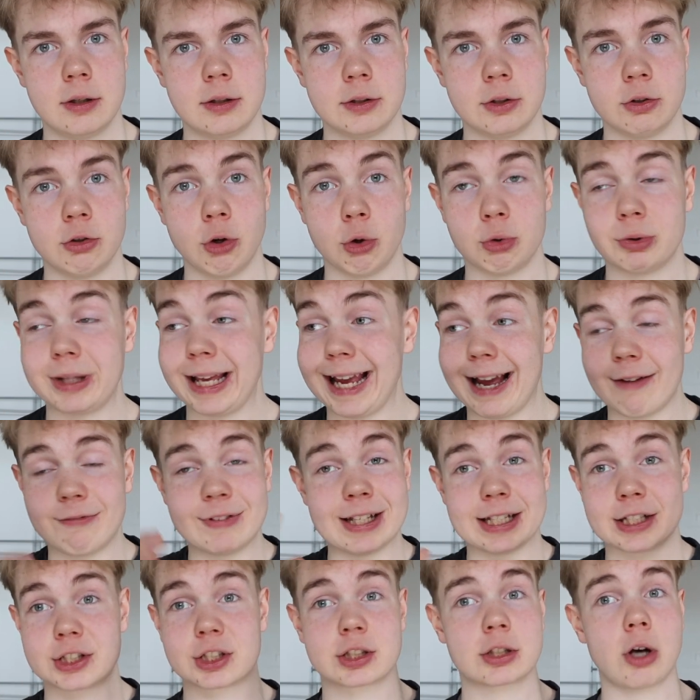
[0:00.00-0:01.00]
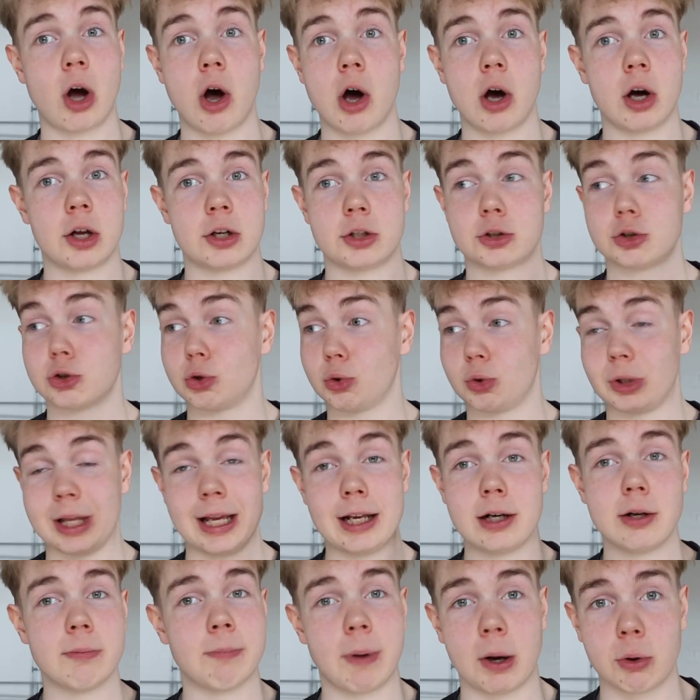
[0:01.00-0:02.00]
They have the scars to
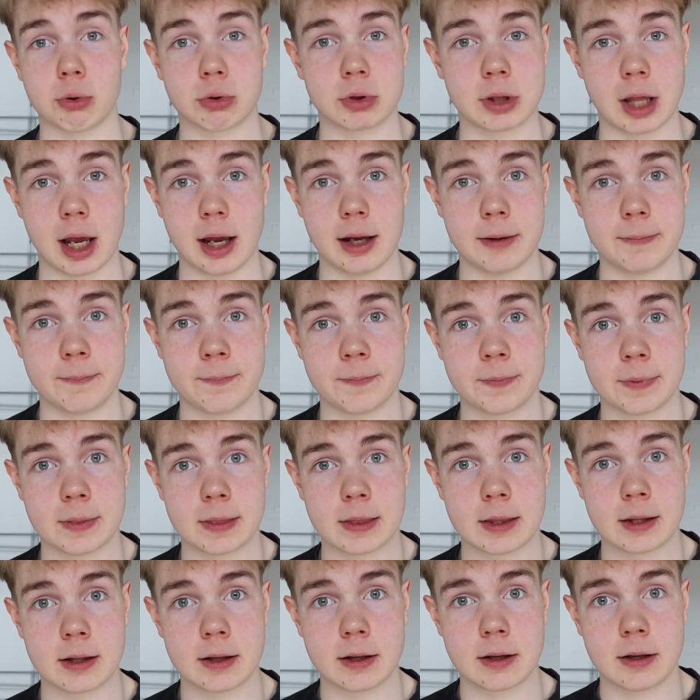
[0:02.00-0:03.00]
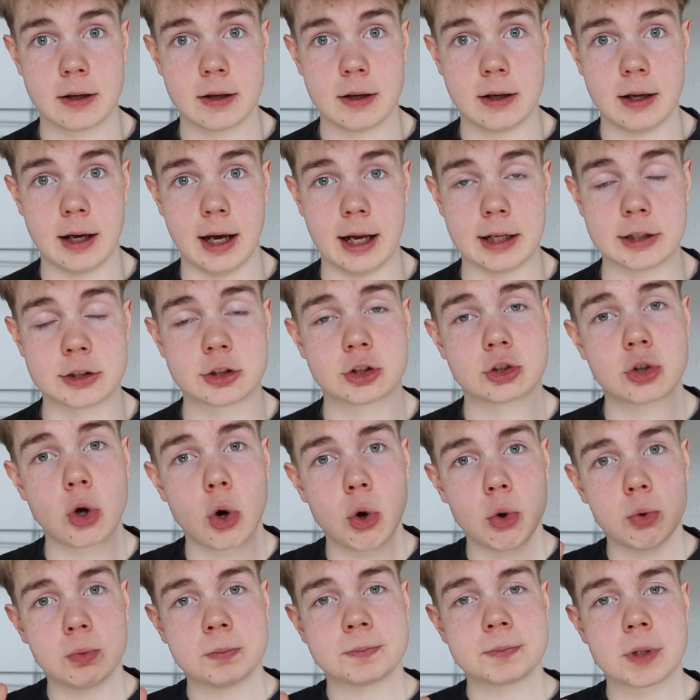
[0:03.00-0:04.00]
tell about that. And
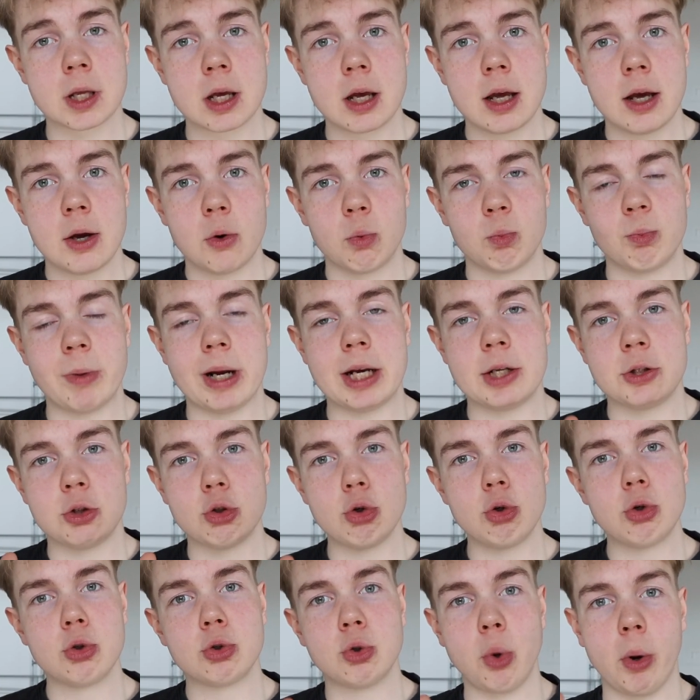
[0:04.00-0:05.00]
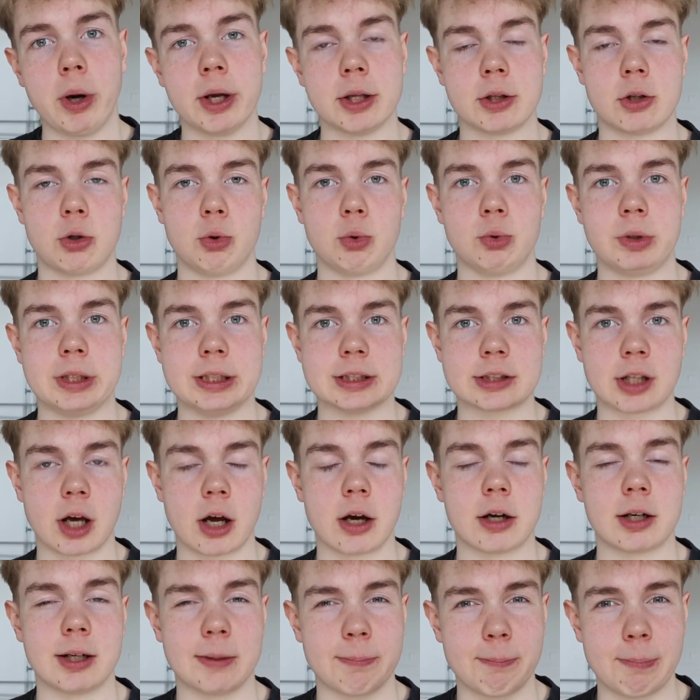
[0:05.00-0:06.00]
so, when you're going through these
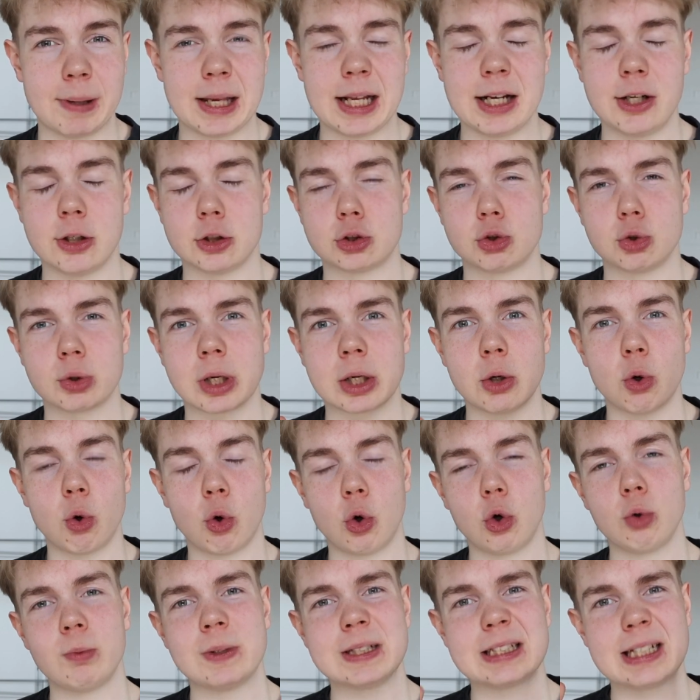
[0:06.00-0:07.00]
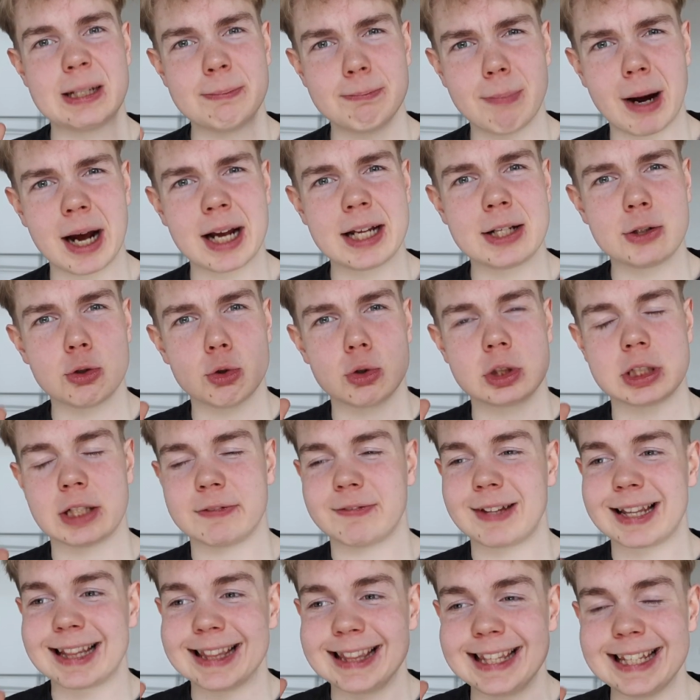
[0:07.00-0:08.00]
hard periods, you can always remind yourself
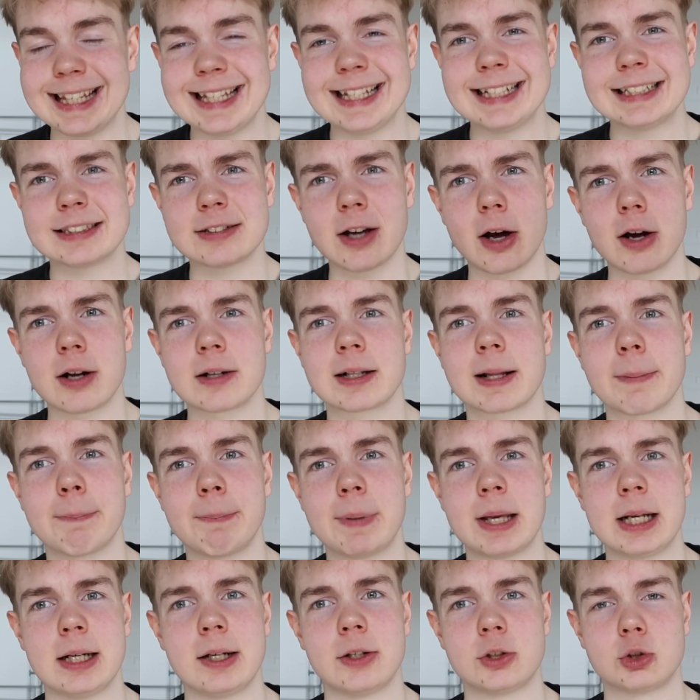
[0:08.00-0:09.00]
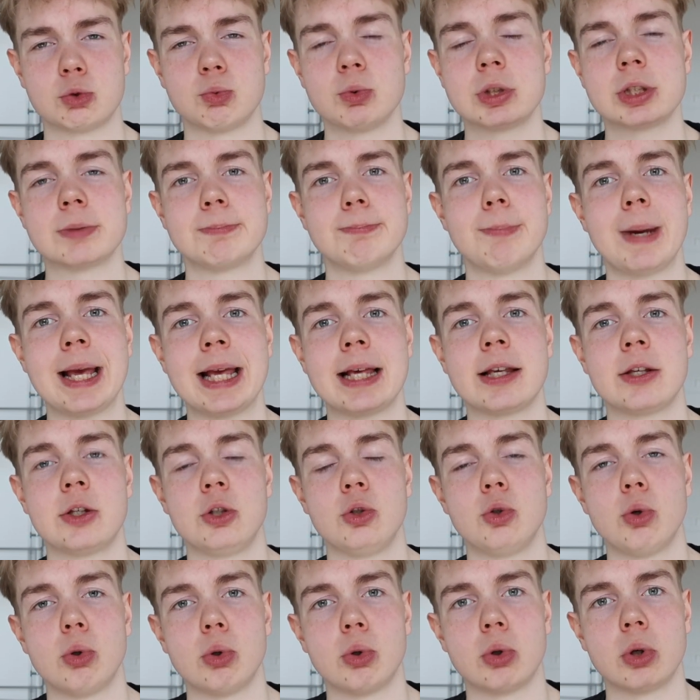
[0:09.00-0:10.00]
that these are the periods which make
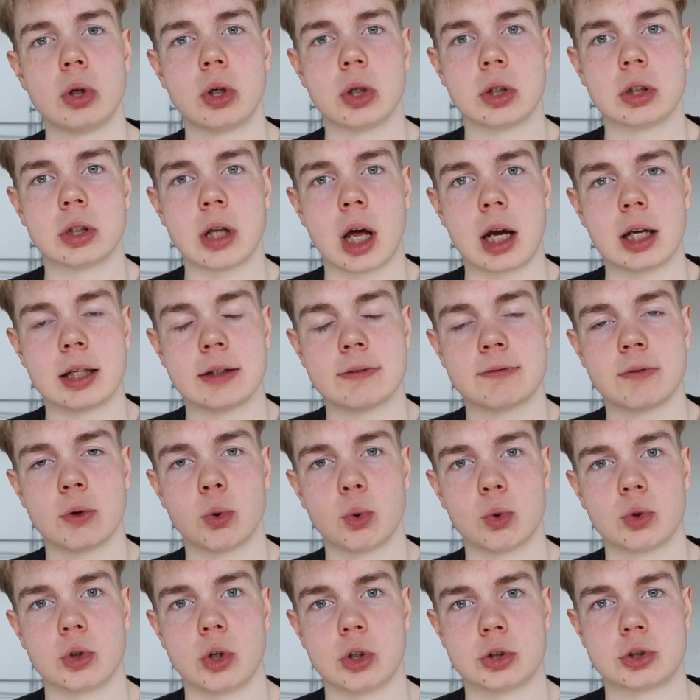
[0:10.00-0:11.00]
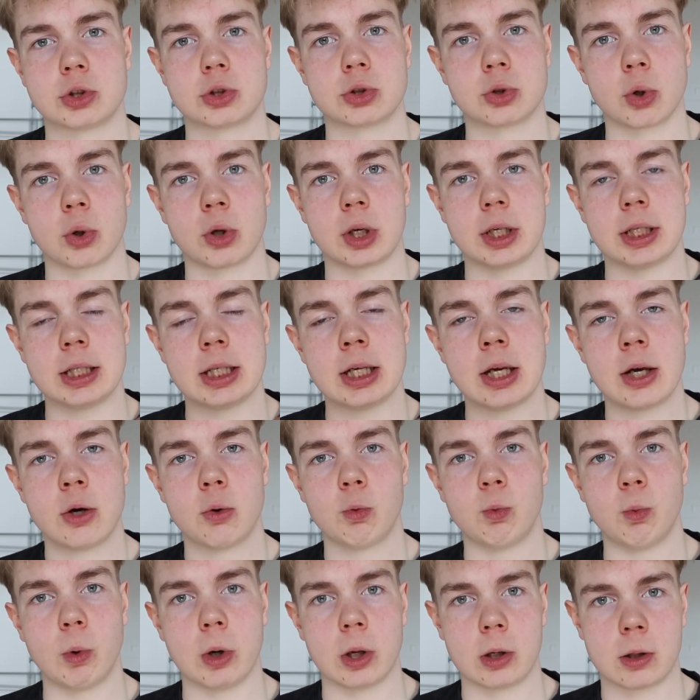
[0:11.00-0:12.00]
your life a story
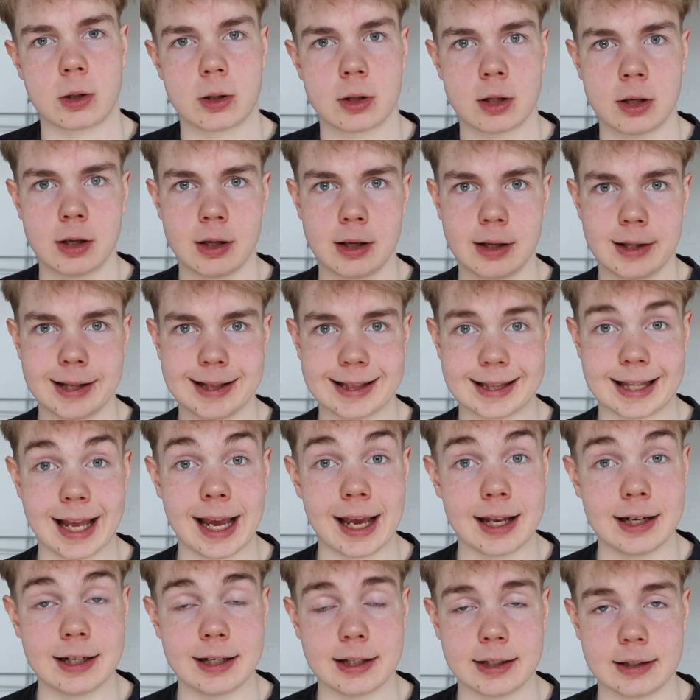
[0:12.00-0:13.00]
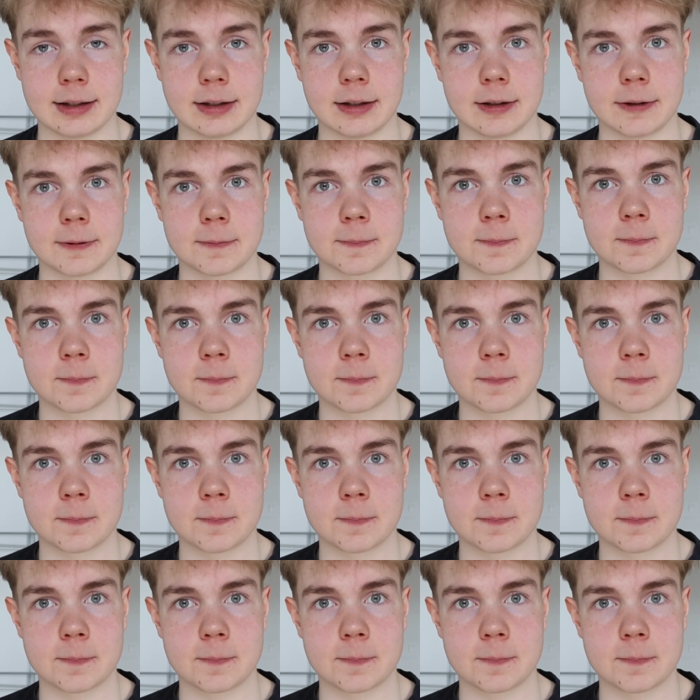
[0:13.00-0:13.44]
worth telling.